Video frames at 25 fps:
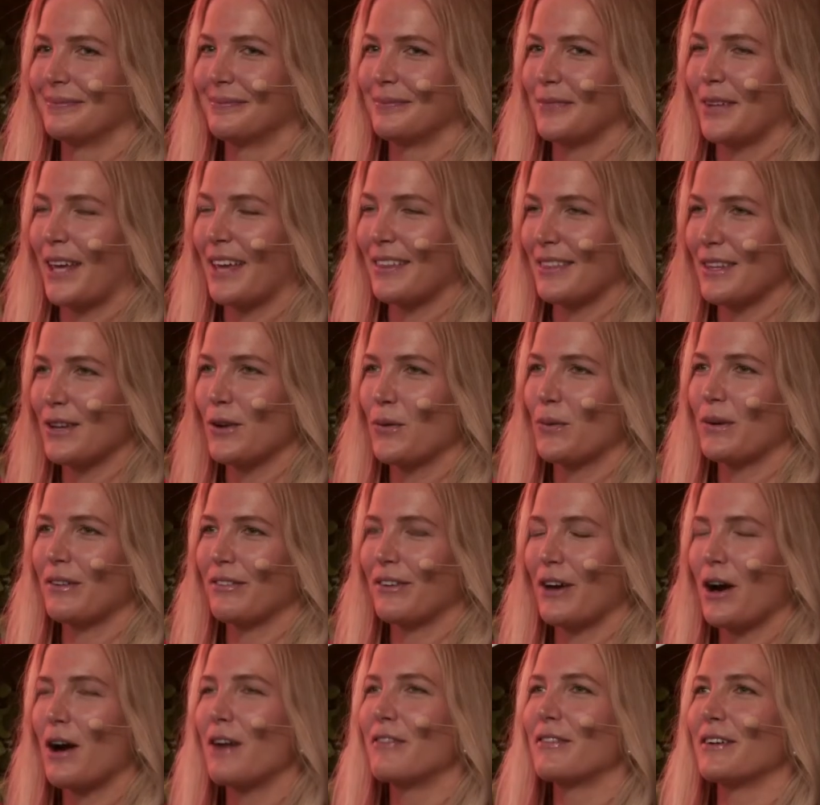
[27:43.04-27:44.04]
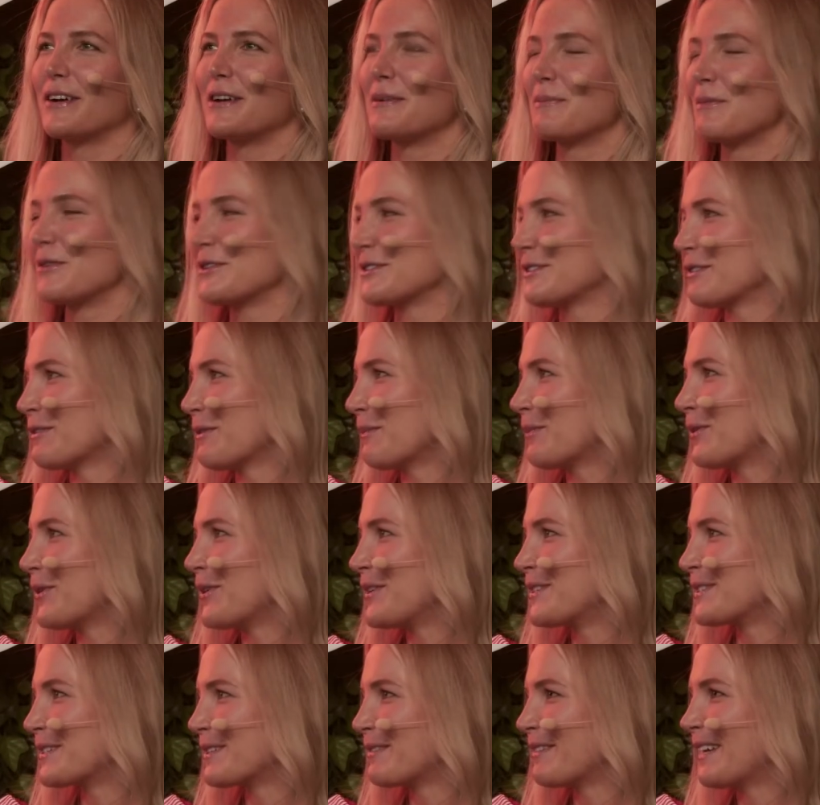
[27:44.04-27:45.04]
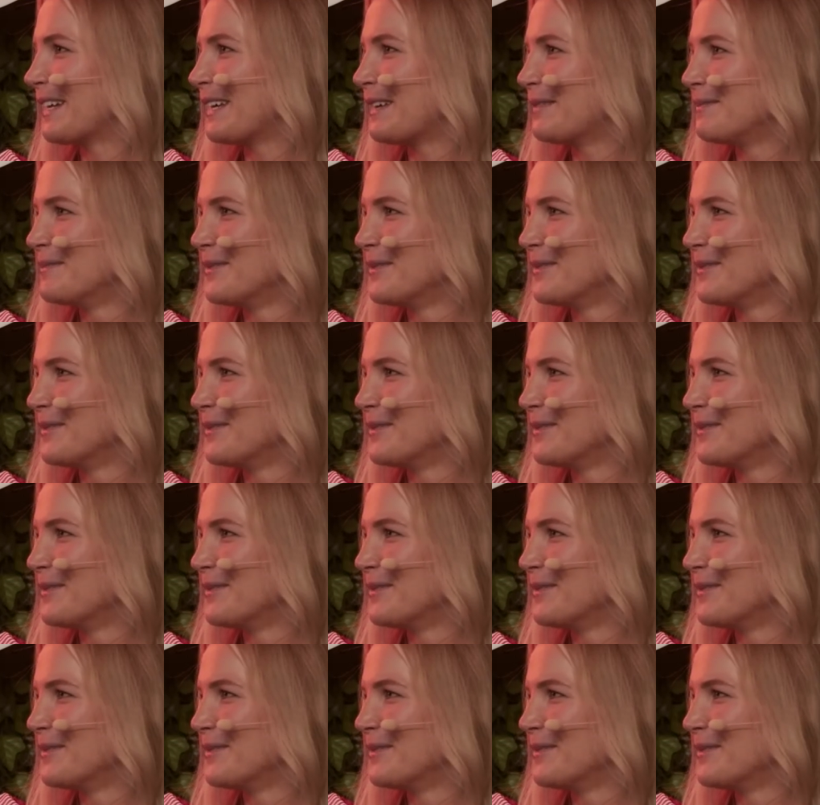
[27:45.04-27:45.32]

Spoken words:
I think we've covered most of the points already.